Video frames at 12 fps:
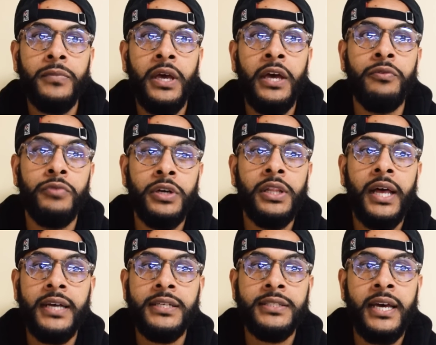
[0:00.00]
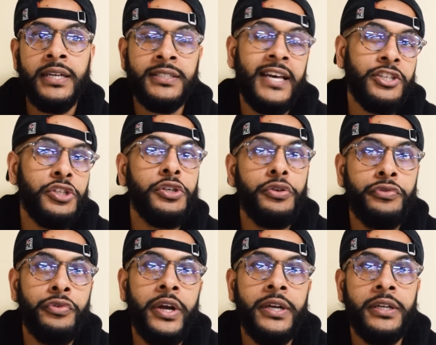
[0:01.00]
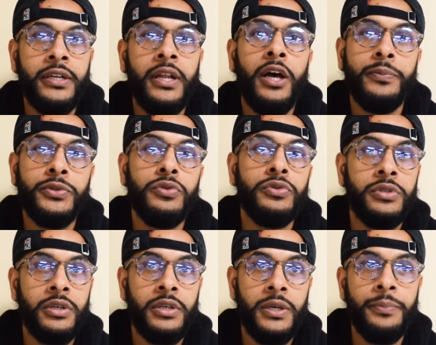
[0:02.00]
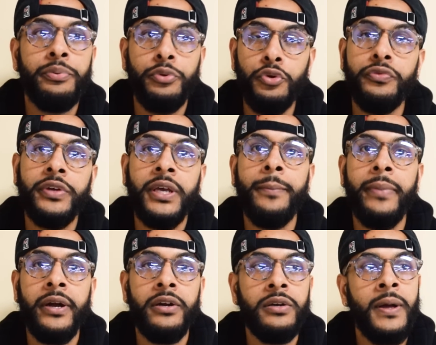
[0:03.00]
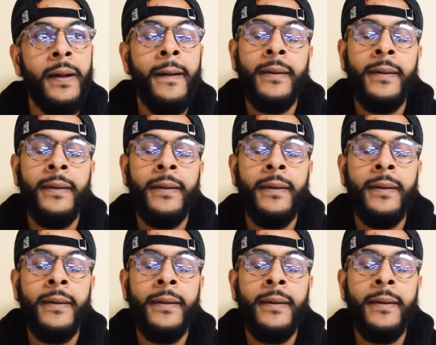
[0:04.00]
and realize that it's actually your friend and it helps you to improve and get better.